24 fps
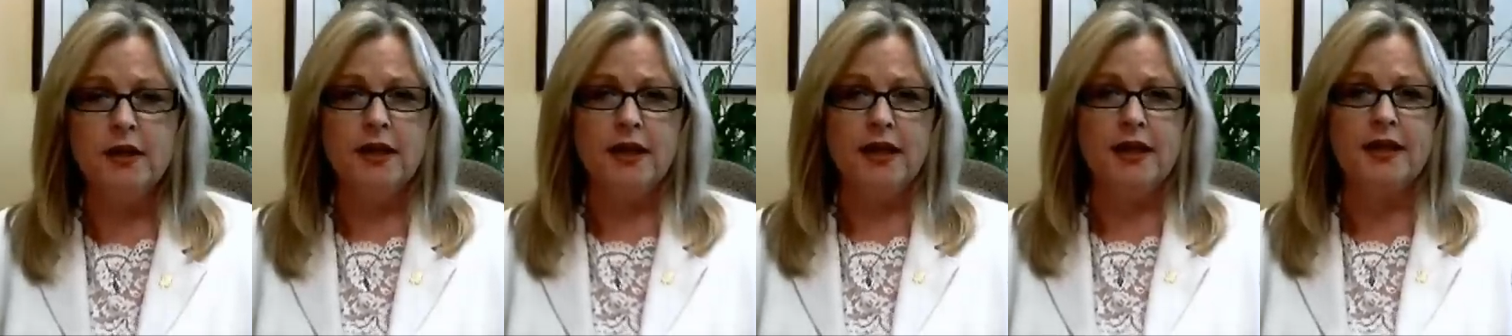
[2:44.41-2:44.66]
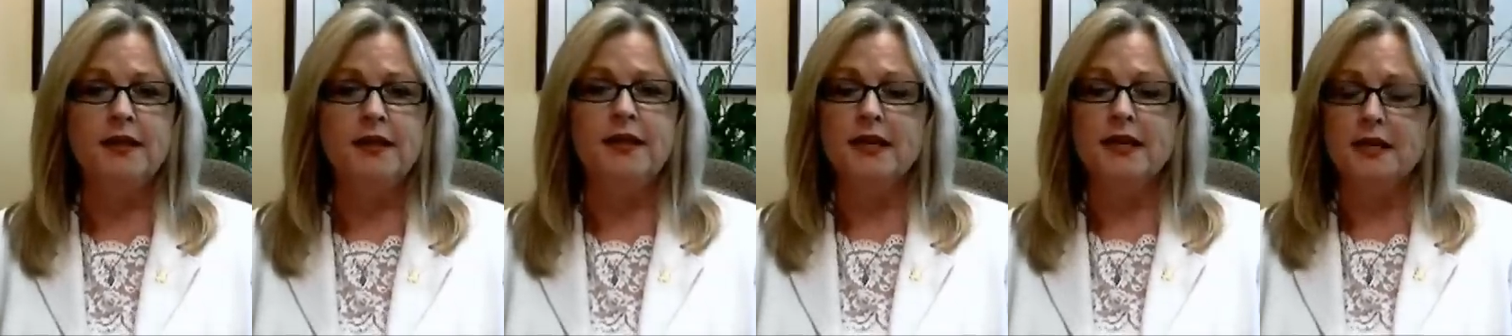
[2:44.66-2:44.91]

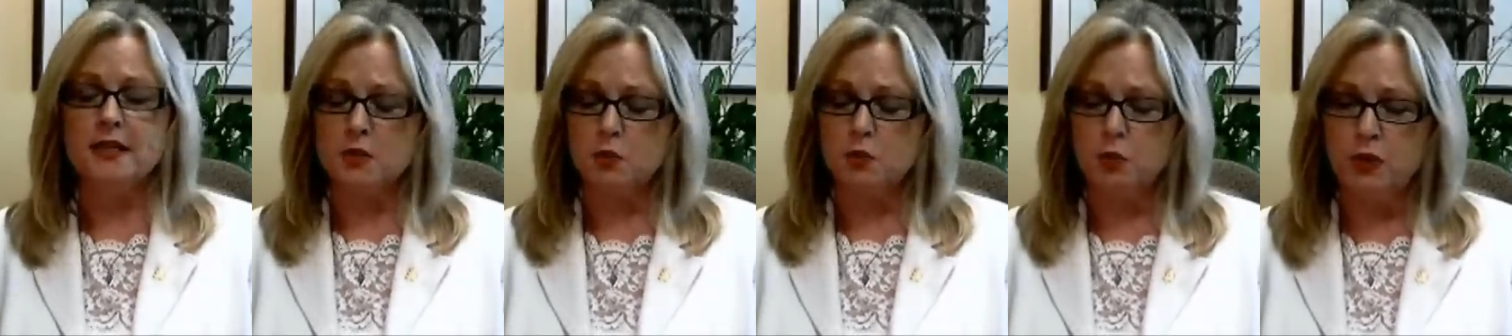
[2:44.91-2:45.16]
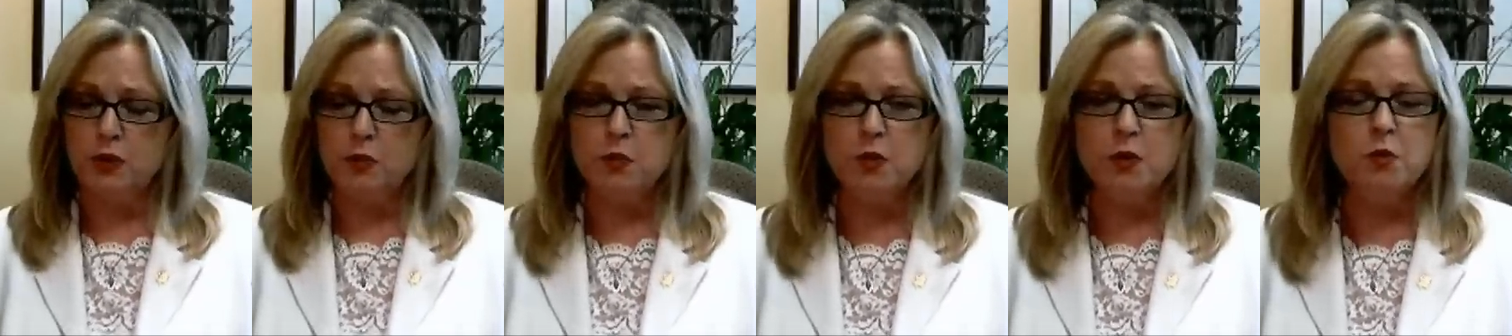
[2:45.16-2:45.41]
And yes,
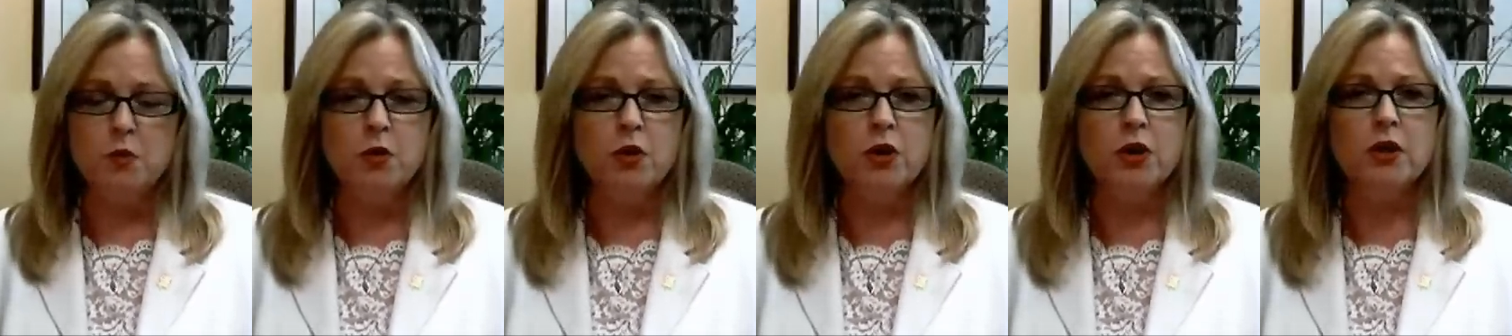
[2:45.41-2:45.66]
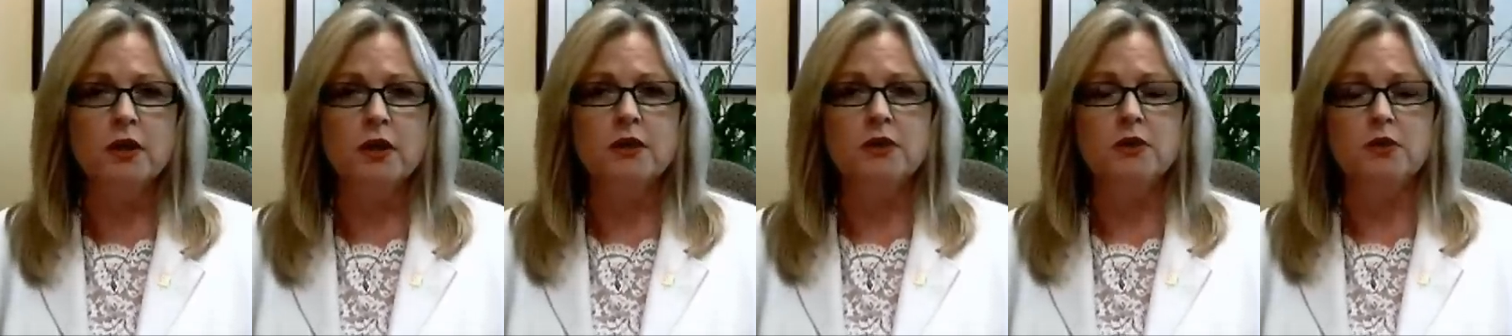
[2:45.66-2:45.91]
we will
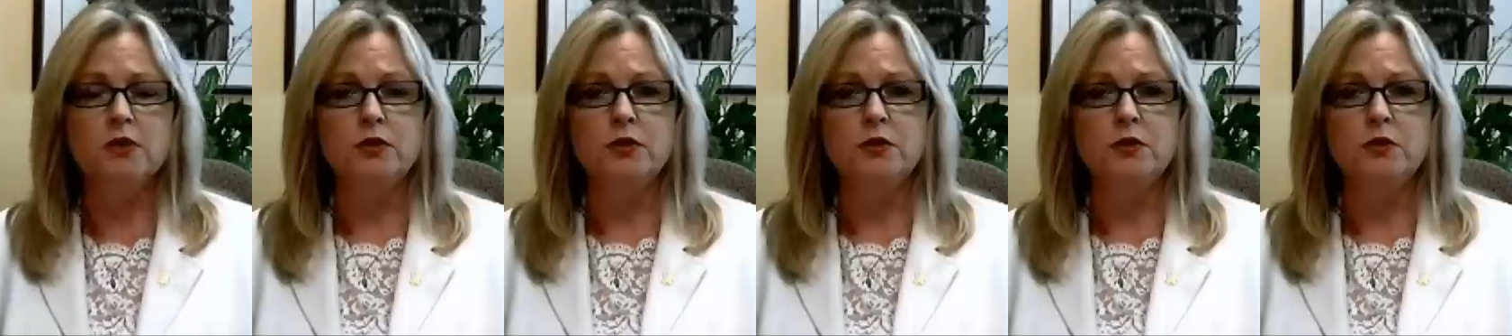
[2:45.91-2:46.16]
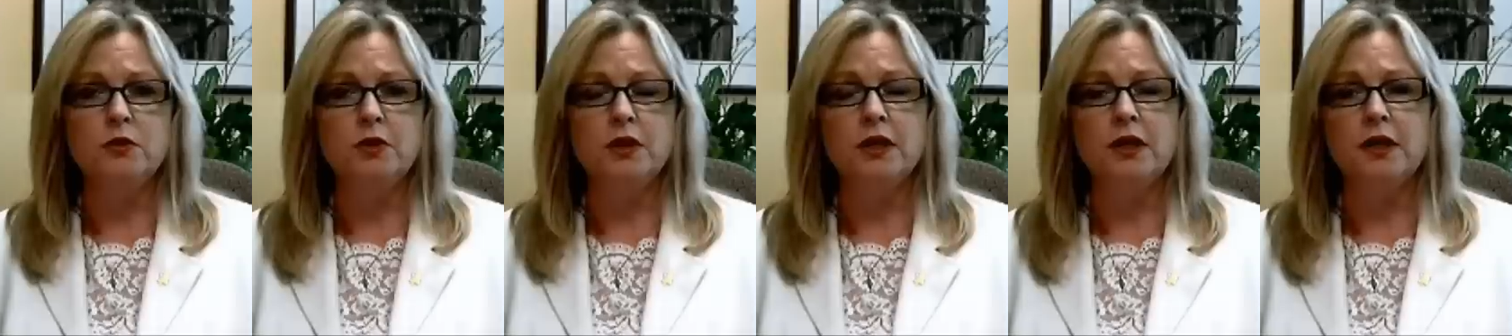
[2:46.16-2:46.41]
work
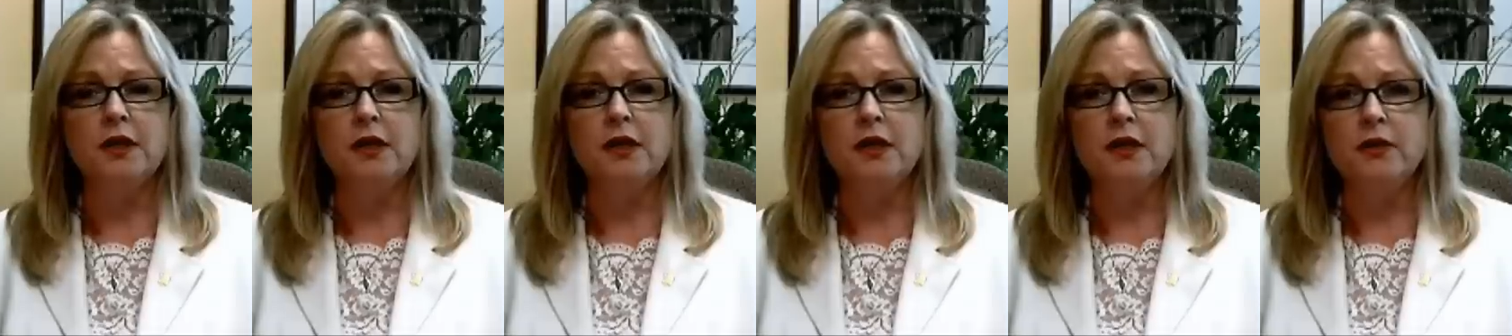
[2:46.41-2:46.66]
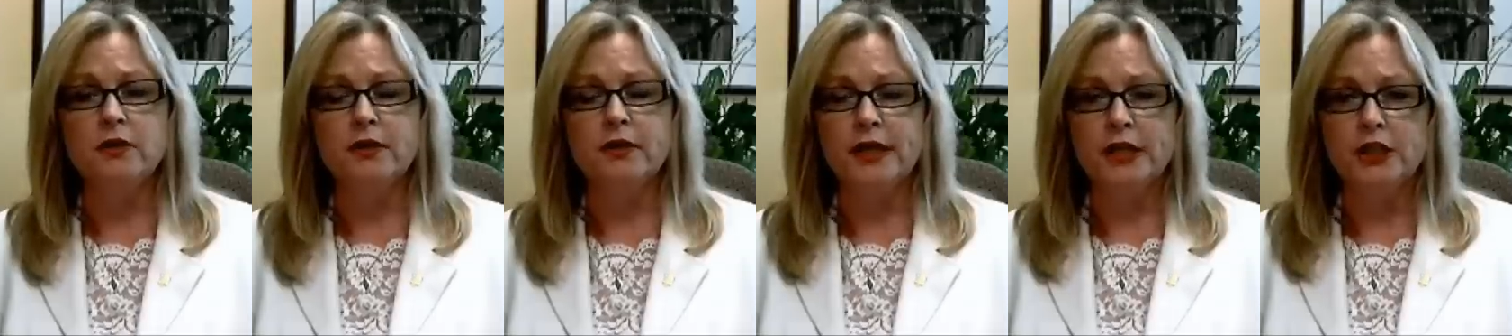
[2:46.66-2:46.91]
to
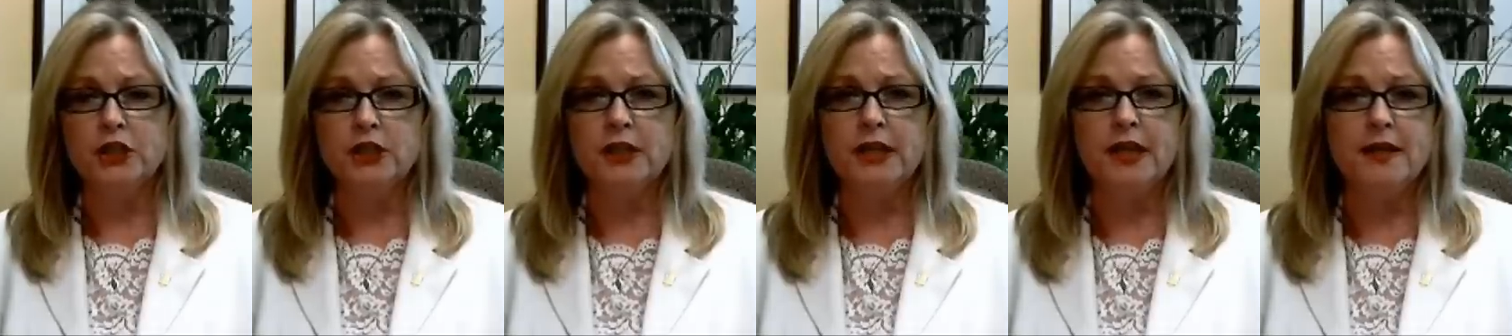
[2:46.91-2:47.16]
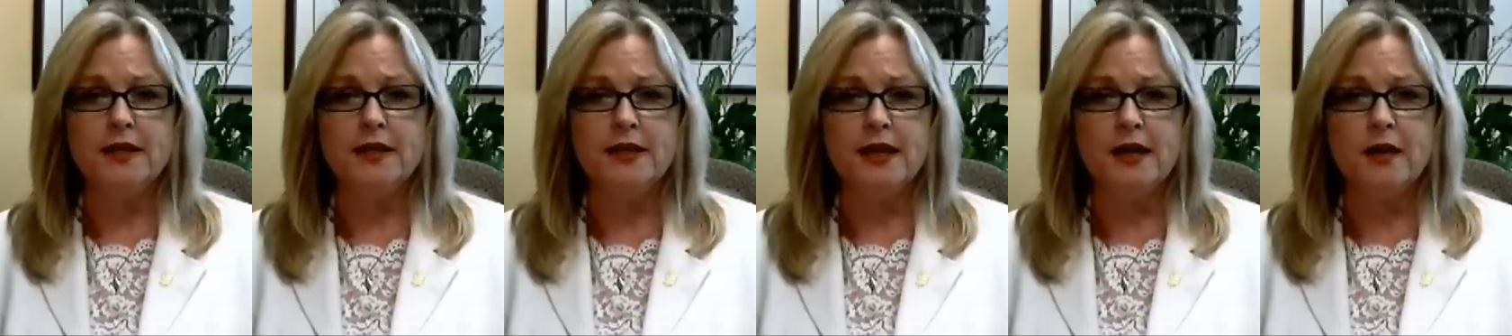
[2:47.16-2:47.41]
either
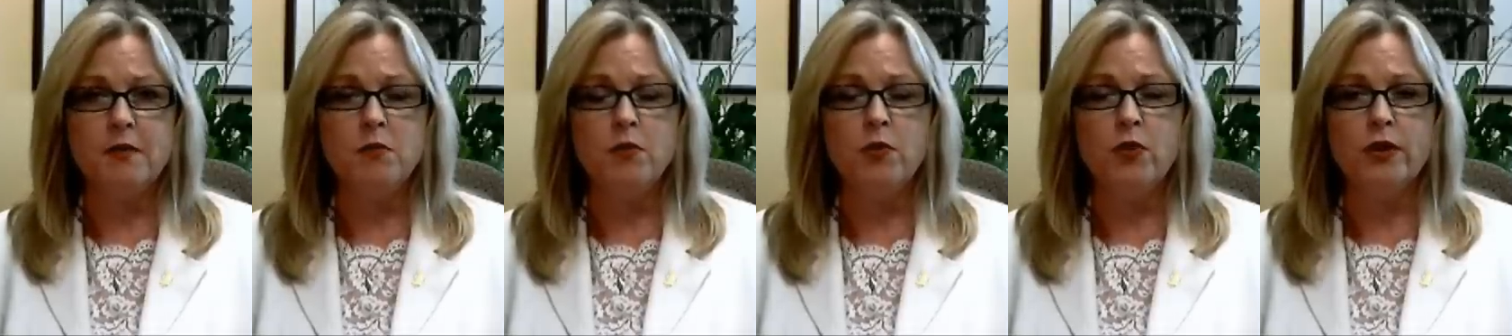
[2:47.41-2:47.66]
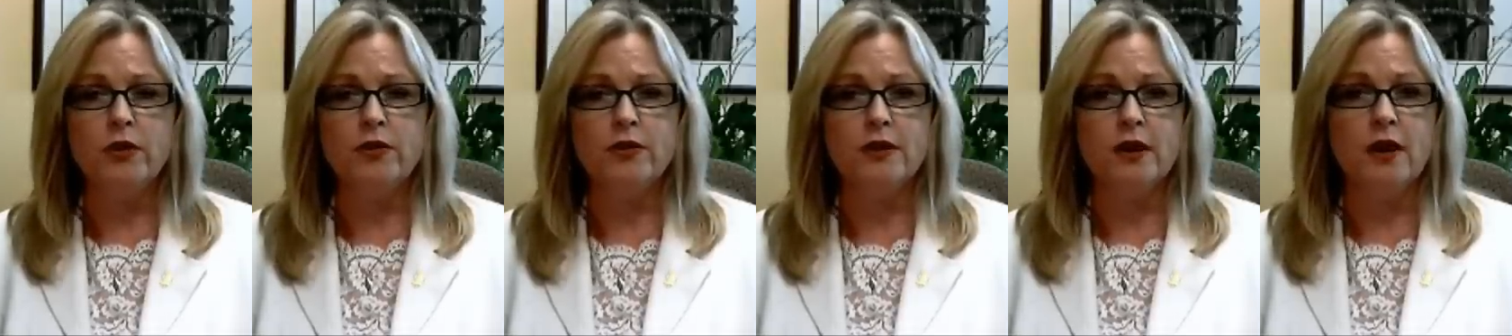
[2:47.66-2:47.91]
educate them
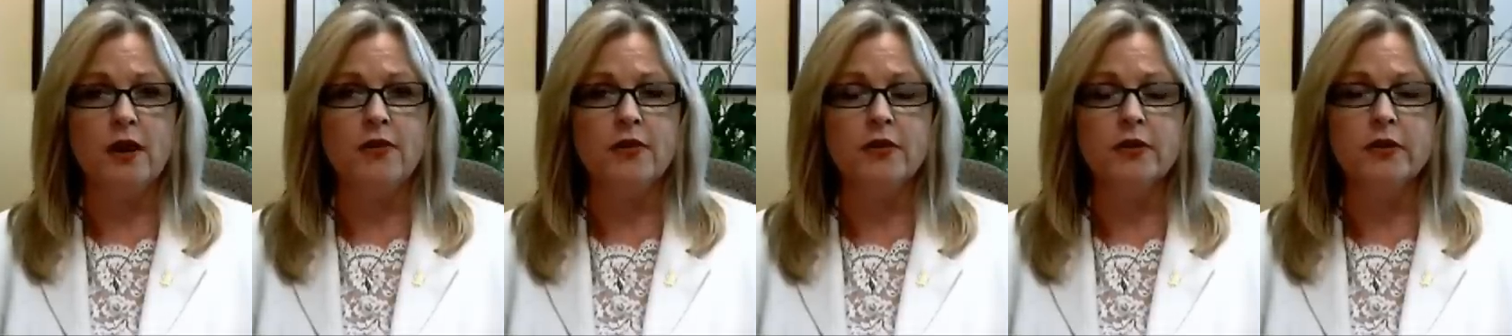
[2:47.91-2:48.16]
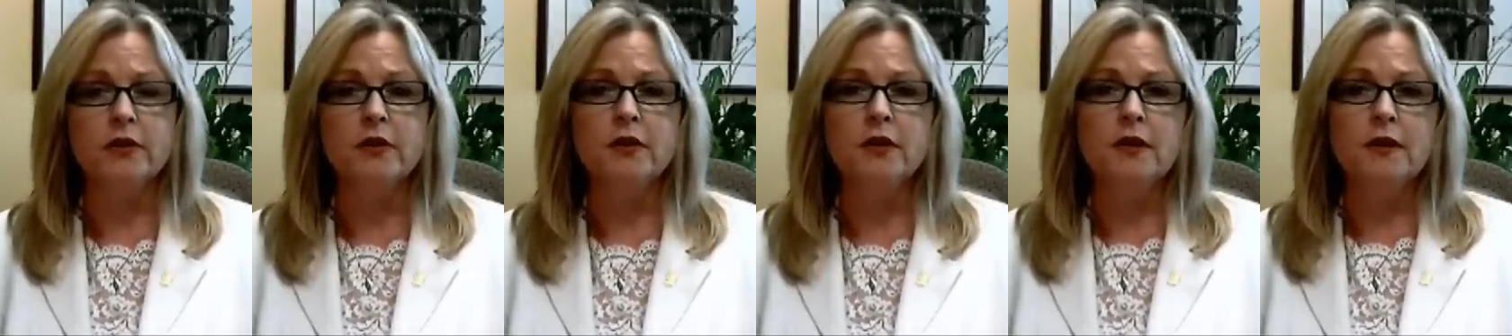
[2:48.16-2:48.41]
with
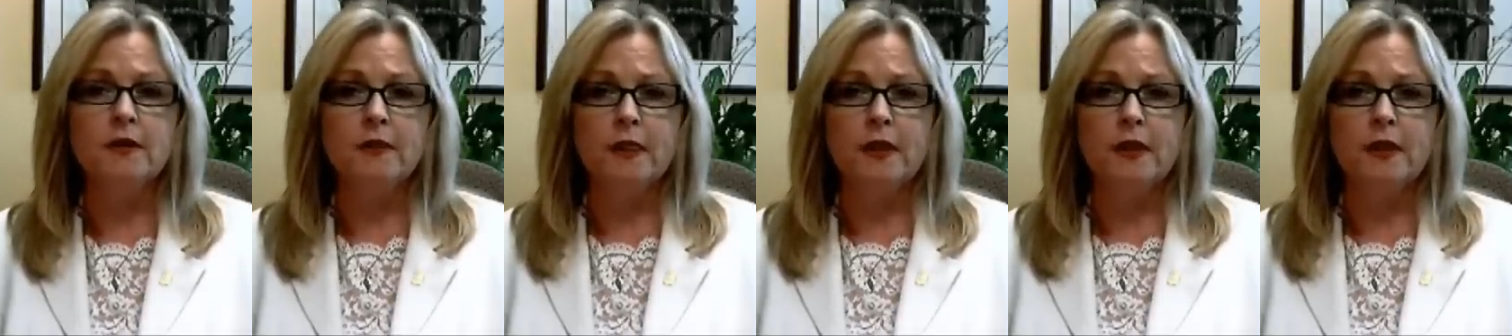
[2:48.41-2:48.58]
other